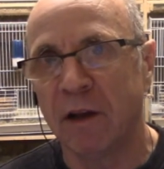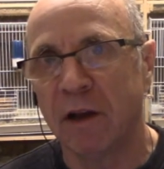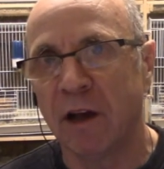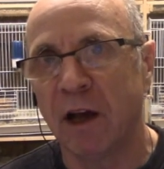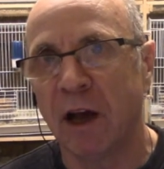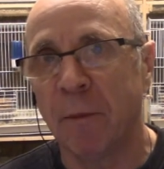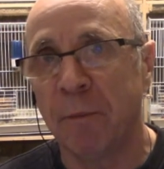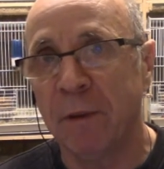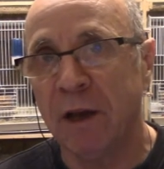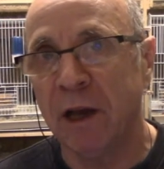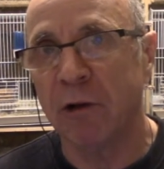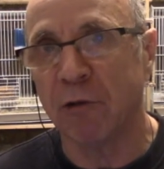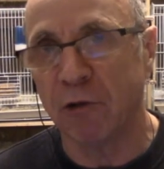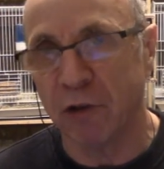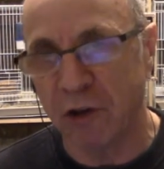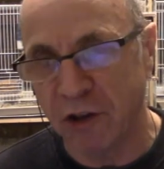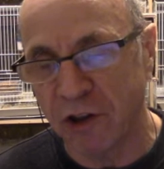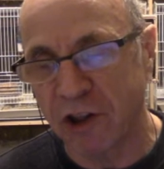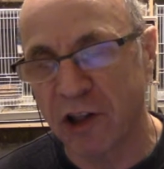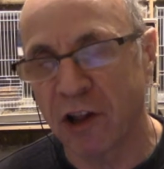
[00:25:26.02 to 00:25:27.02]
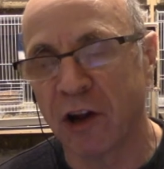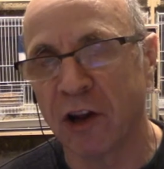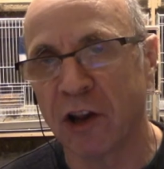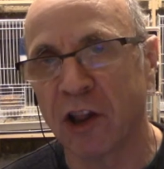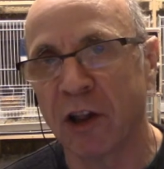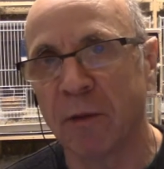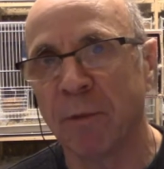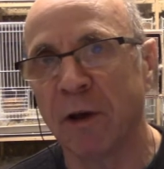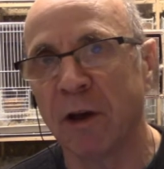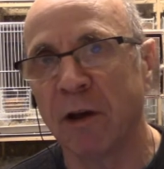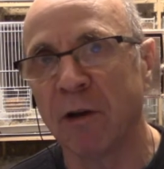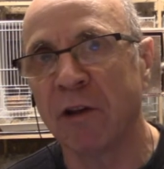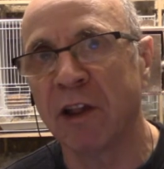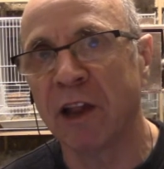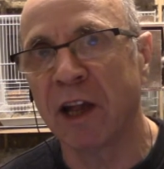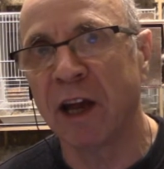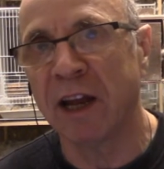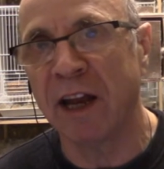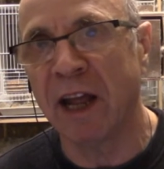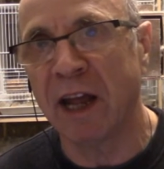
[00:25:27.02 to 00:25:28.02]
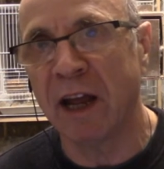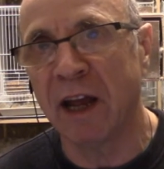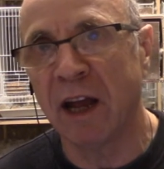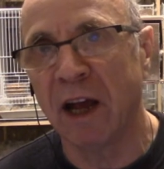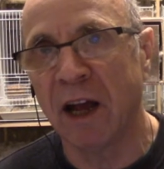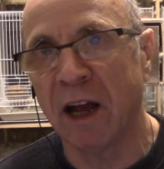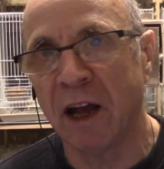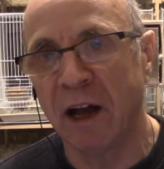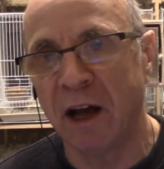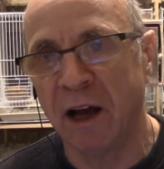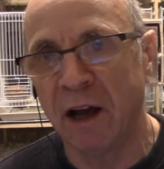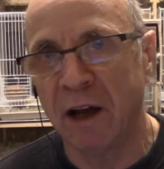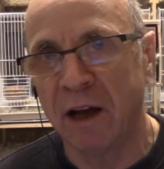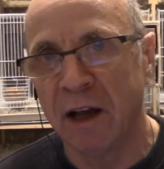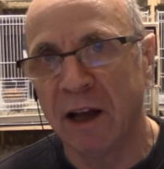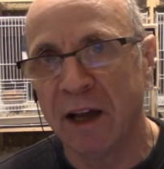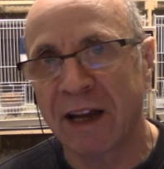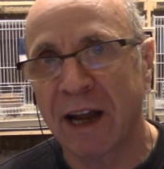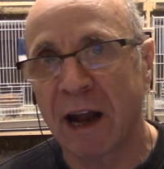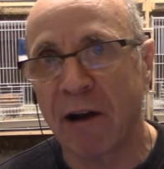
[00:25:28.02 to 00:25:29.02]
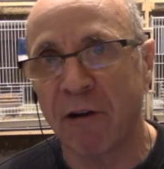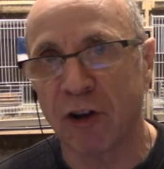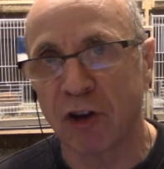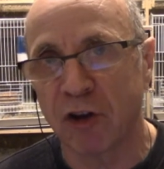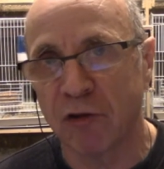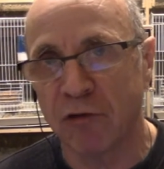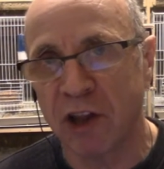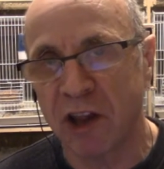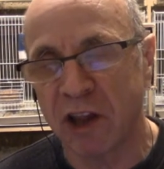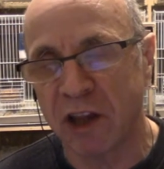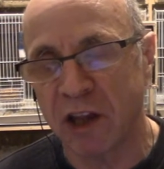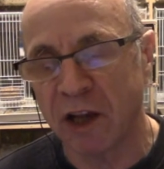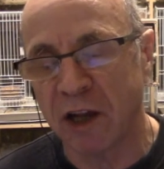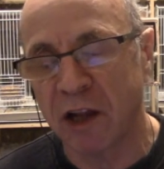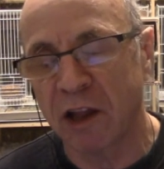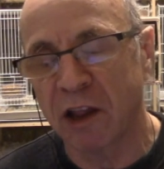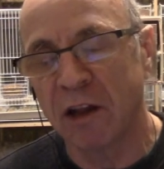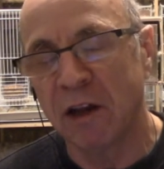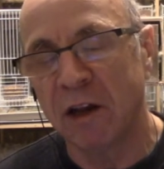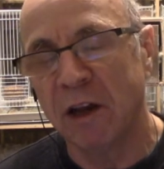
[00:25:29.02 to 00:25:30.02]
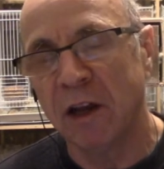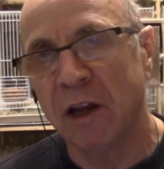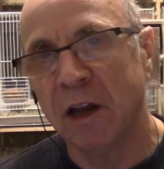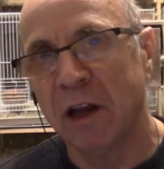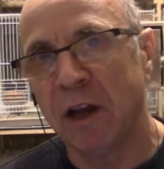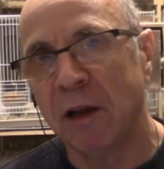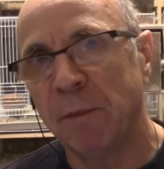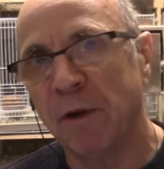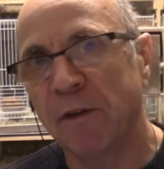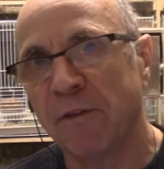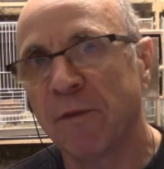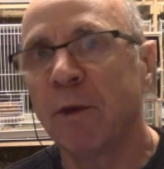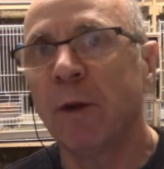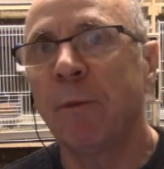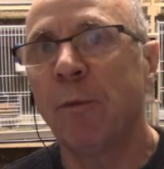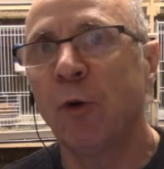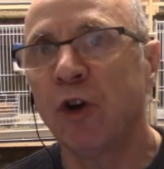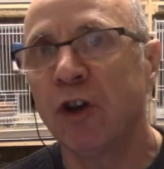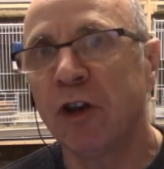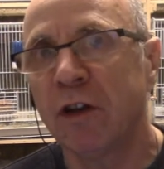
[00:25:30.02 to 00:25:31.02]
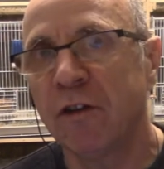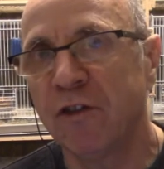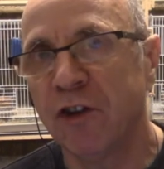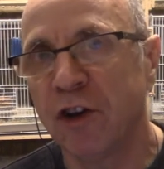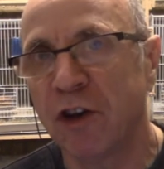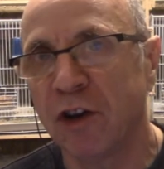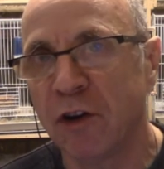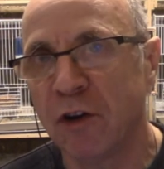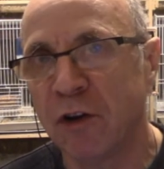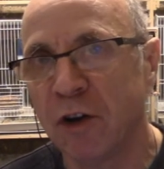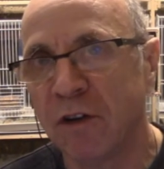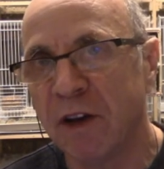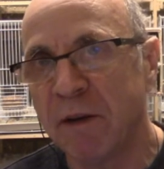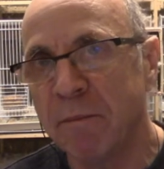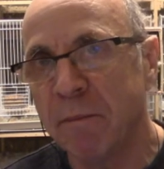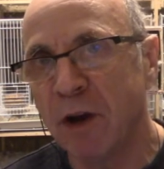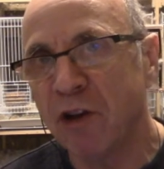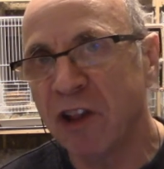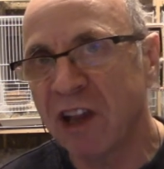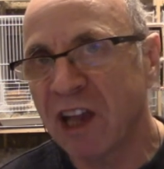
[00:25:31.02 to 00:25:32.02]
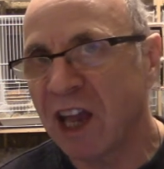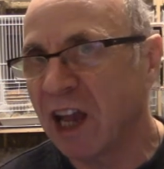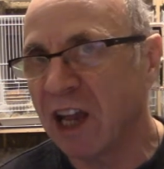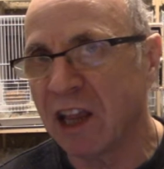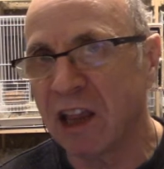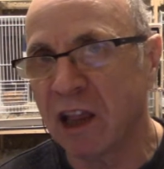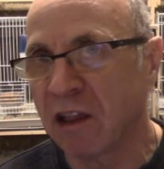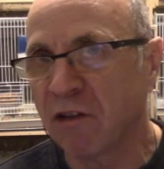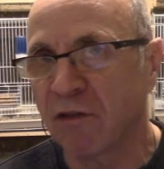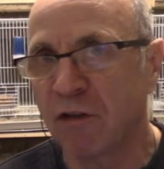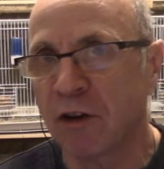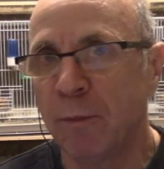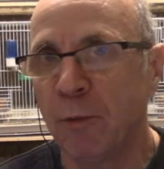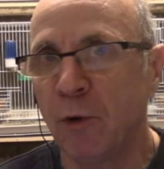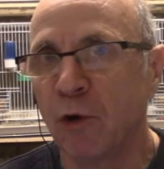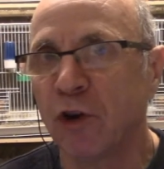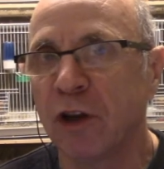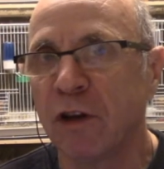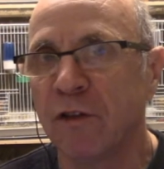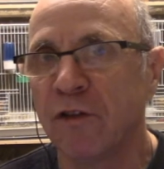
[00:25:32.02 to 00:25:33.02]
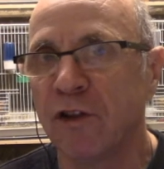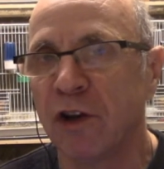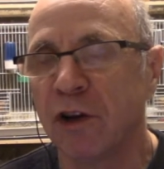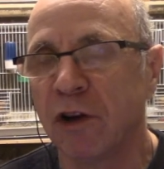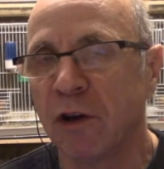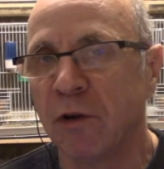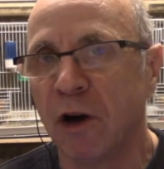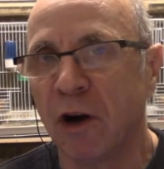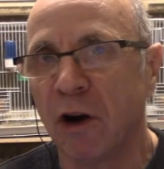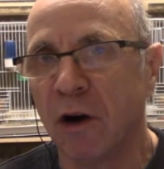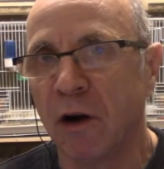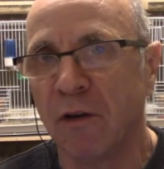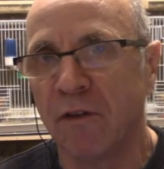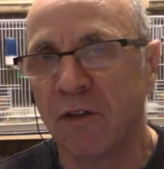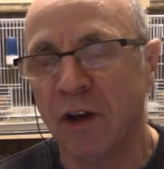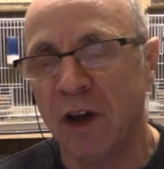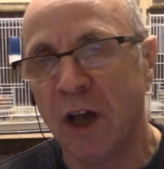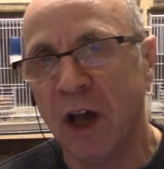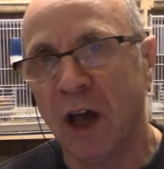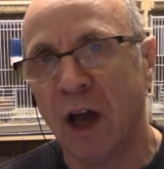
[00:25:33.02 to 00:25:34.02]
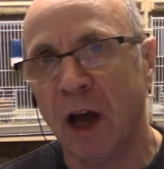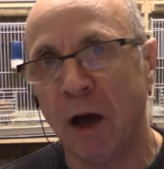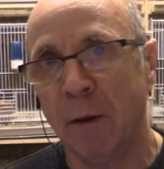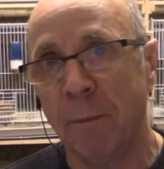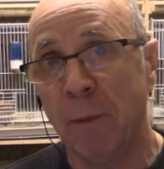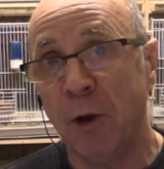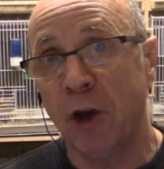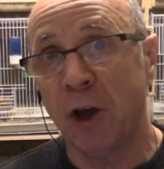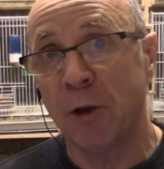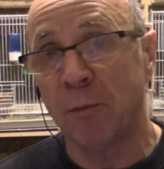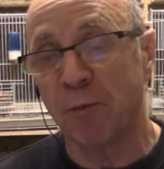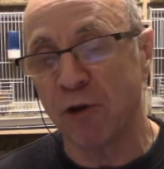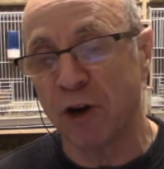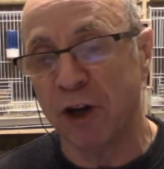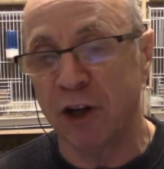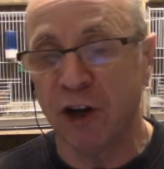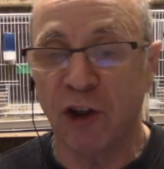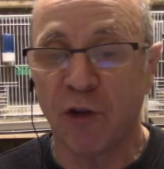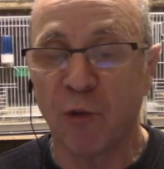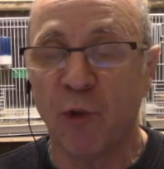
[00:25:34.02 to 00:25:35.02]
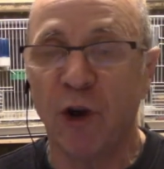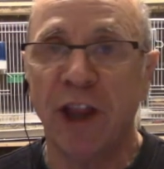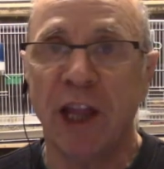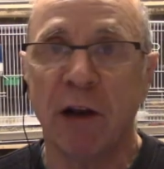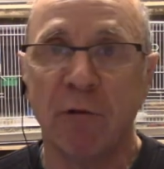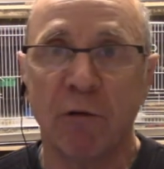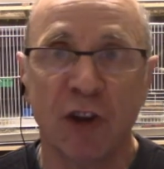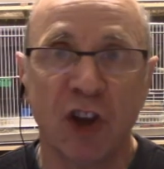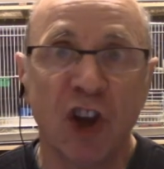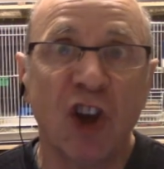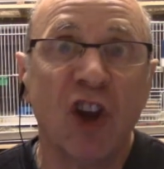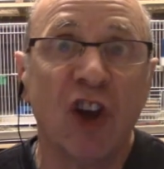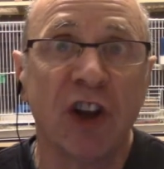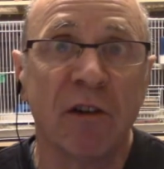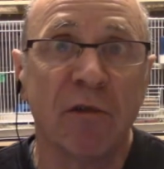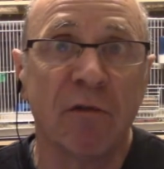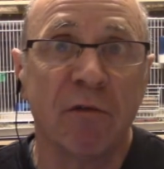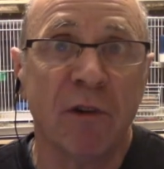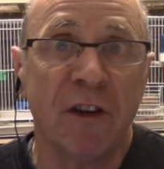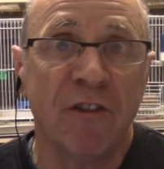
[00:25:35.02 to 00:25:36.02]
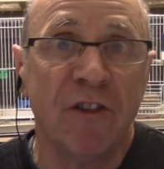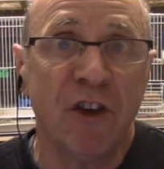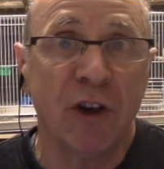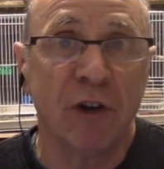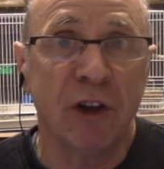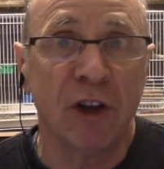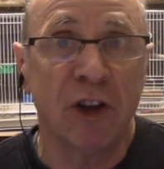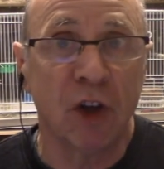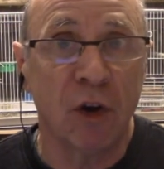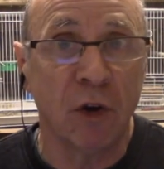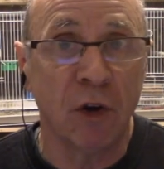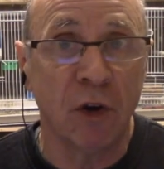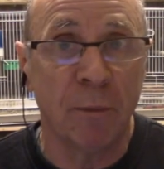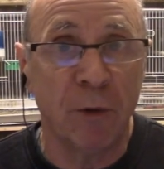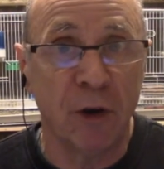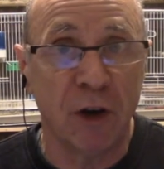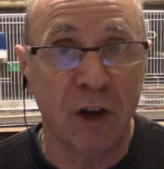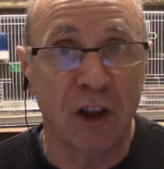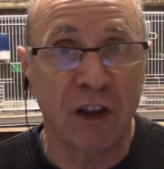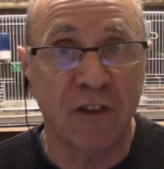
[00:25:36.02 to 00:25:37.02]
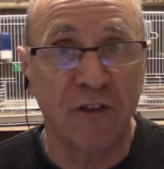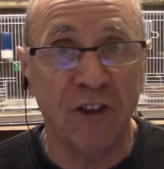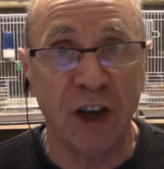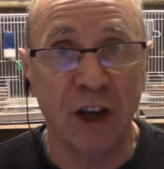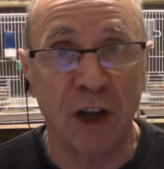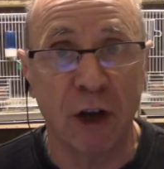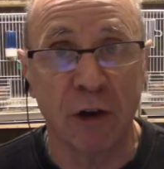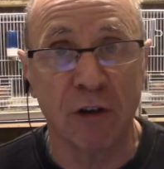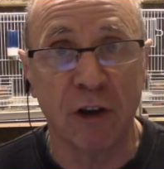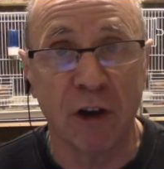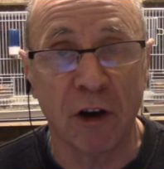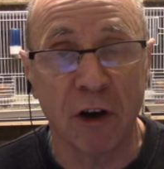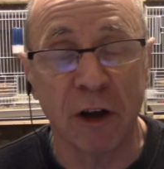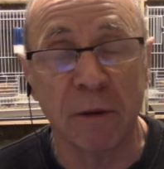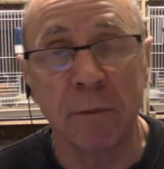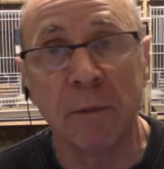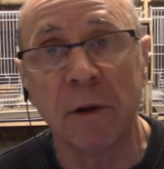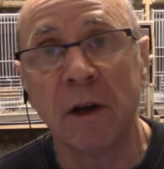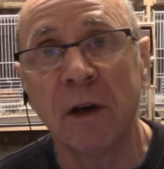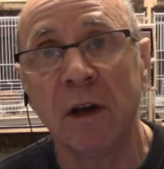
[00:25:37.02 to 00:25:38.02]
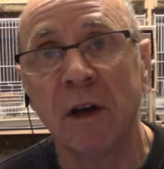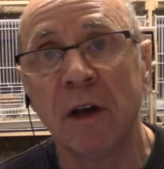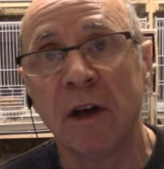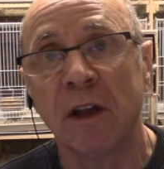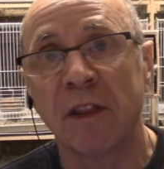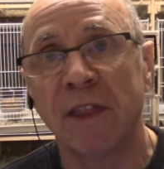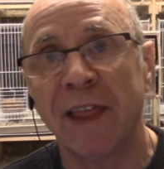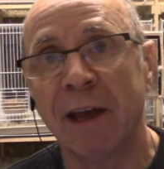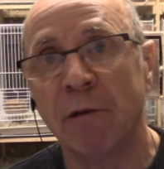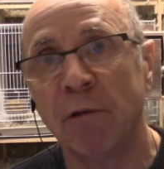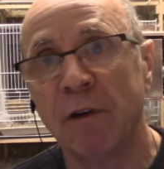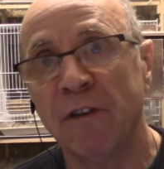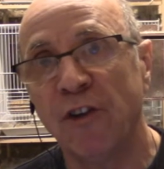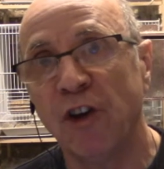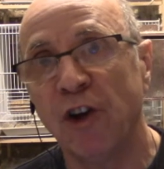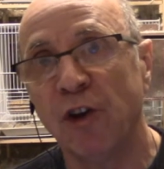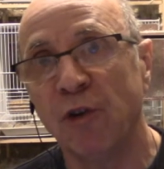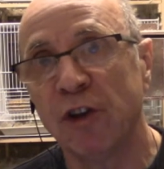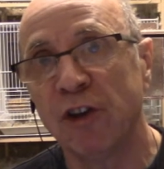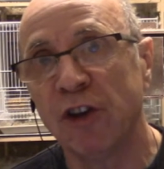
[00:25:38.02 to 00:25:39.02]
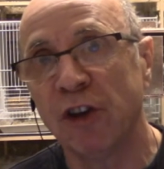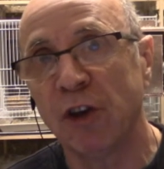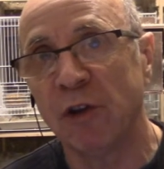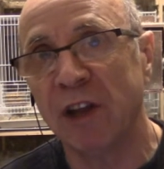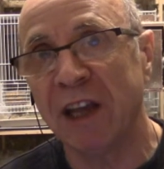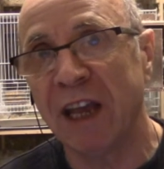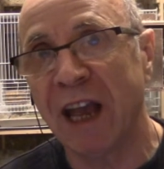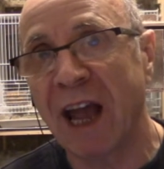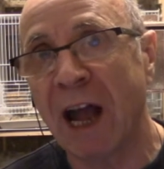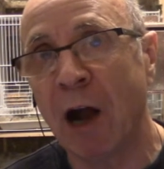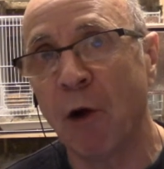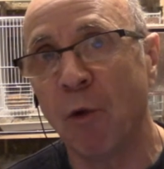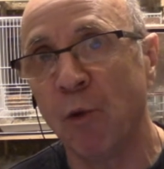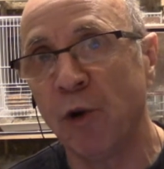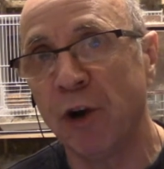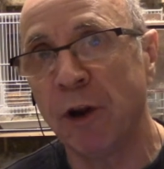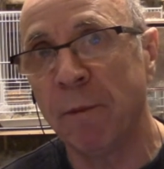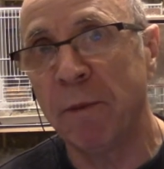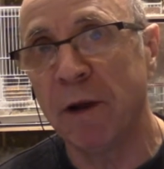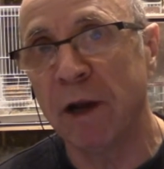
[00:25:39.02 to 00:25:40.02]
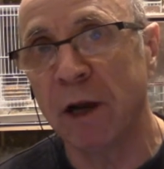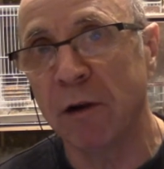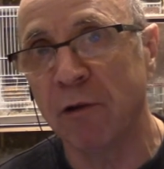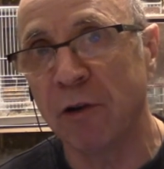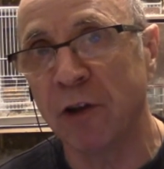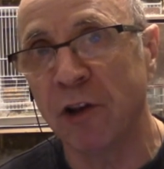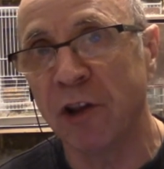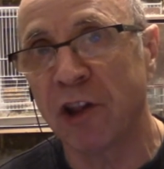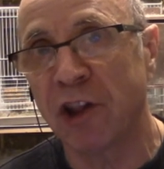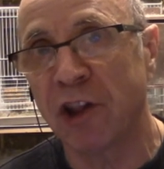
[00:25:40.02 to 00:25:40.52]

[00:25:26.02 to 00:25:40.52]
appearance, I suppose, and characteristics. But from the point of view, in most cases, from the point of view of bird breeders, when they're referring to a bird's phenotype, they're referring to the outward appearance.